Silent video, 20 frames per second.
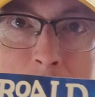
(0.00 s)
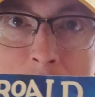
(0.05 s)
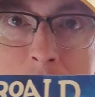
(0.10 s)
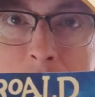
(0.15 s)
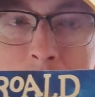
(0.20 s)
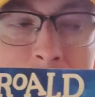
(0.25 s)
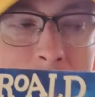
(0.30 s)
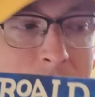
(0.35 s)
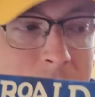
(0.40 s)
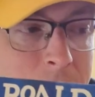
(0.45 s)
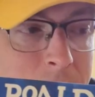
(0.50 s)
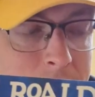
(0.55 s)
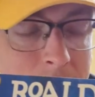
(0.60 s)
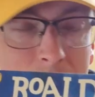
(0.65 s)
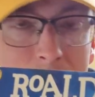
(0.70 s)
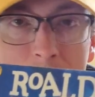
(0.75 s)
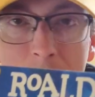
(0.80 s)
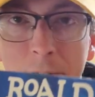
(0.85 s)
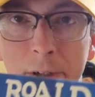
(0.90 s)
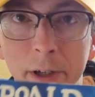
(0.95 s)
plus she's
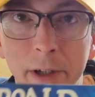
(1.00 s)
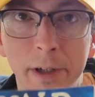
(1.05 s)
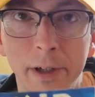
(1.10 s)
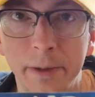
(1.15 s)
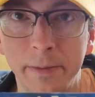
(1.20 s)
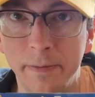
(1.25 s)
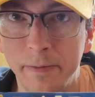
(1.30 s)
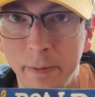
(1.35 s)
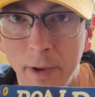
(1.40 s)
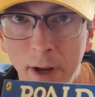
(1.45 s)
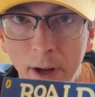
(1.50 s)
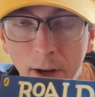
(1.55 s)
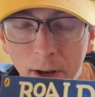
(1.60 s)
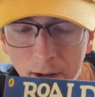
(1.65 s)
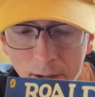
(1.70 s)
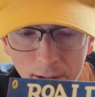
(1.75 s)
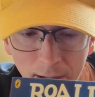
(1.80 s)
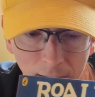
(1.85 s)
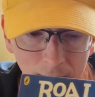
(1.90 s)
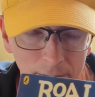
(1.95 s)
cute. She's
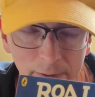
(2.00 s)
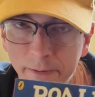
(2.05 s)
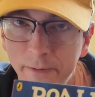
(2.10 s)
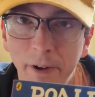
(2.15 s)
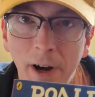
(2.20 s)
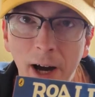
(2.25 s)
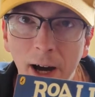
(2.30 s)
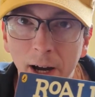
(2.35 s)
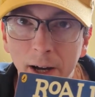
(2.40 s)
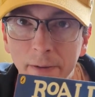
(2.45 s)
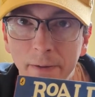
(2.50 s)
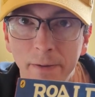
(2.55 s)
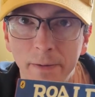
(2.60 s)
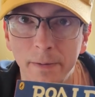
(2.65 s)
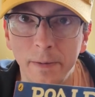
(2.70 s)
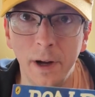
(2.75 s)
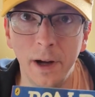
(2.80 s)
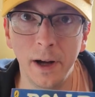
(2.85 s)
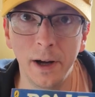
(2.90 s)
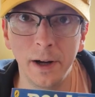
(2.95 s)
like 5
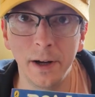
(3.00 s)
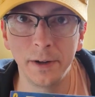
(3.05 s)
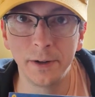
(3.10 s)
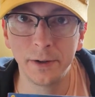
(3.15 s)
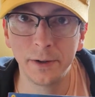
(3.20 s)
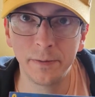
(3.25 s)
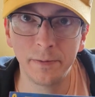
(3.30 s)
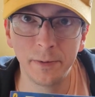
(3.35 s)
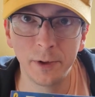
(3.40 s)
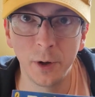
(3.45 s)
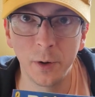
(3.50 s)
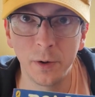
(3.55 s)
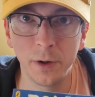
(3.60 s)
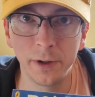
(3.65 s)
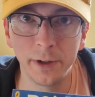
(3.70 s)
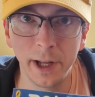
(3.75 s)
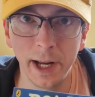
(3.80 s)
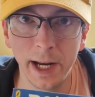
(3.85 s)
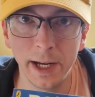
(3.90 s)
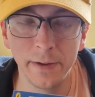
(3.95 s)

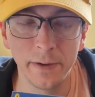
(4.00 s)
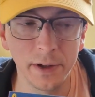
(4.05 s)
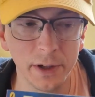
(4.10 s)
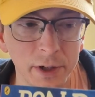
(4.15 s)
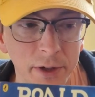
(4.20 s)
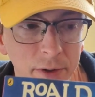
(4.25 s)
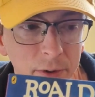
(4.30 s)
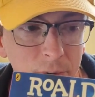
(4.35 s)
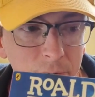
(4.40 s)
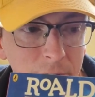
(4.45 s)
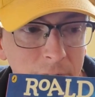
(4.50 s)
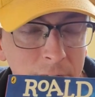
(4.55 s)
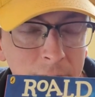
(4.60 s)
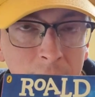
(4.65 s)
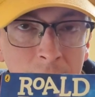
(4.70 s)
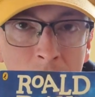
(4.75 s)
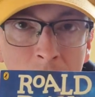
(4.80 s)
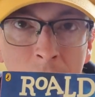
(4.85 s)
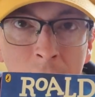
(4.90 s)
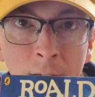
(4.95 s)
toward the end of the story.
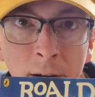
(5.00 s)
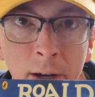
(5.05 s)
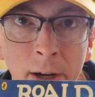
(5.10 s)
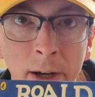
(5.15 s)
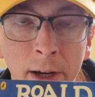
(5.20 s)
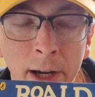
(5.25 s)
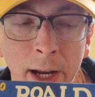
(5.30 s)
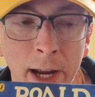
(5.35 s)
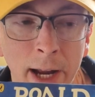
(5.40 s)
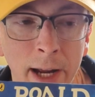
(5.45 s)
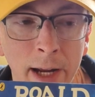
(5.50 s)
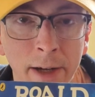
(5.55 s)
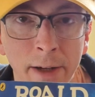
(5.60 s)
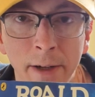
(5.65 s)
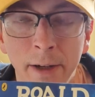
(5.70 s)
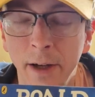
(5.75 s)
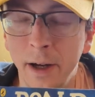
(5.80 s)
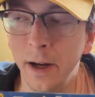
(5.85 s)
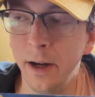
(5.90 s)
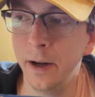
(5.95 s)

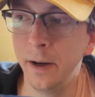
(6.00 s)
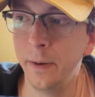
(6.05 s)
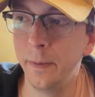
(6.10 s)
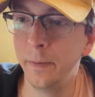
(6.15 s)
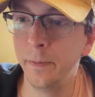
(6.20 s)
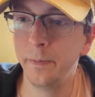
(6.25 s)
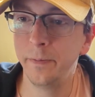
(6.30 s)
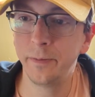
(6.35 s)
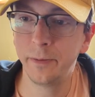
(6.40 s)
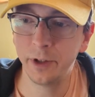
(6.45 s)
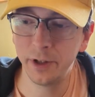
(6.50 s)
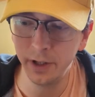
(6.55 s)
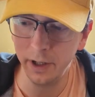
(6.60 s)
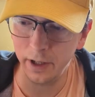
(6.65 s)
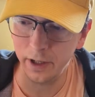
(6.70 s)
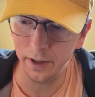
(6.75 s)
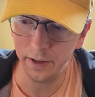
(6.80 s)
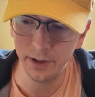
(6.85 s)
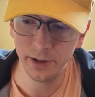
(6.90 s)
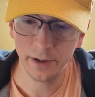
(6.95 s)
And
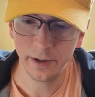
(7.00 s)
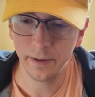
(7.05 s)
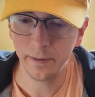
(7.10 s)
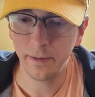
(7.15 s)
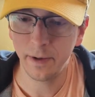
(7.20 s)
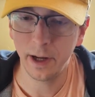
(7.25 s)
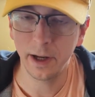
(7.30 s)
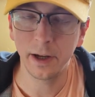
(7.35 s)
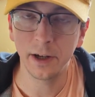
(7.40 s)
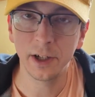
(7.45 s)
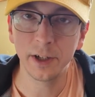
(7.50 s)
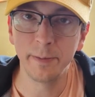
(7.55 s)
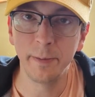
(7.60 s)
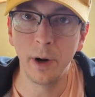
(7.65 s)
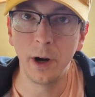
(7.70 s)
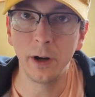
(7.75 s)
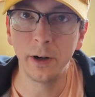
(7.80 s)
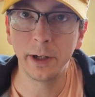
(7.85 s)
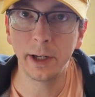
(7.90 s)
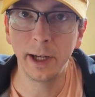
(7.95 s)
she's like a
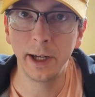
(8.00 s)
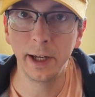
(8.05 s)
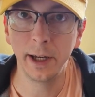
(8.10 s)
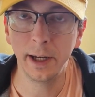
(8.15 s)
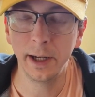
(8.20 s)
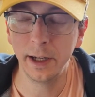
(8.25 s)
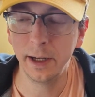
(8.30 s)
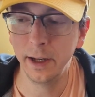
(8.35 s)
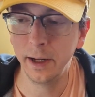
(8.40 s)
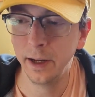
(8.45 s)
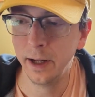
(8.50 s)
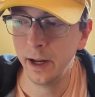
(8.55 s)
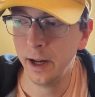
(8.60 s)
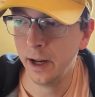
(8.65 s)
smart kid,